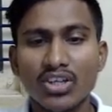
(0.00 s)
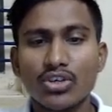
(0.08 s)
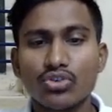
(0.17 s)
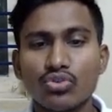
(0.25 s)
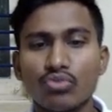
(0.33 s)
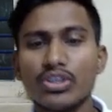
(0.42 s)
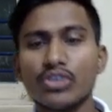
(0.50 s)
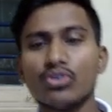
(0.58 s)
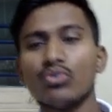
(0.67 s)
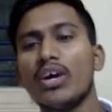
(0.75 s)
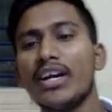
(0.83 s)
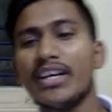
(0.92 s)
So we know
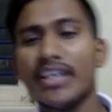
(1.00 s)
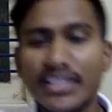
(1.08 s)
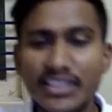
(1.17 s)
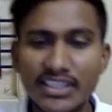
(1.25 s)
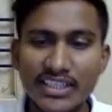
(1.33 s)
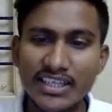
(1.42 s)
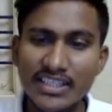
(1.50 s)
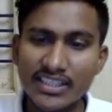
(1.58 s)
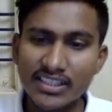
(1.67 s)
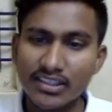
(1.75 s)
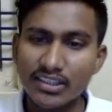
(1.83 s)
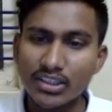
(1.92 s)
1 dozen is
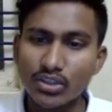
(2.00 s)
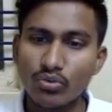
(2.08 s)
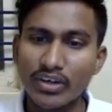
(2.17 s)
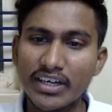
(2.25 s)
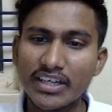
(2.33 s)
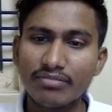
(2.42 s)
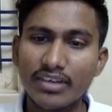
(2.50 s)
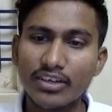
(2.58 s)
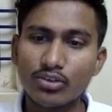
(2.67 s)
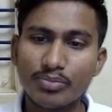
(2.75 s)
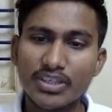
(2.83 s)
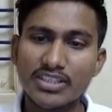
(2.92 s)
25
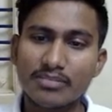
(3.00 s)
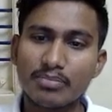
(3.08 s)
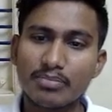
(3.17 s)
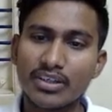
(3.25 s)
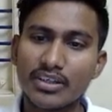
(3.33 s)
rupees per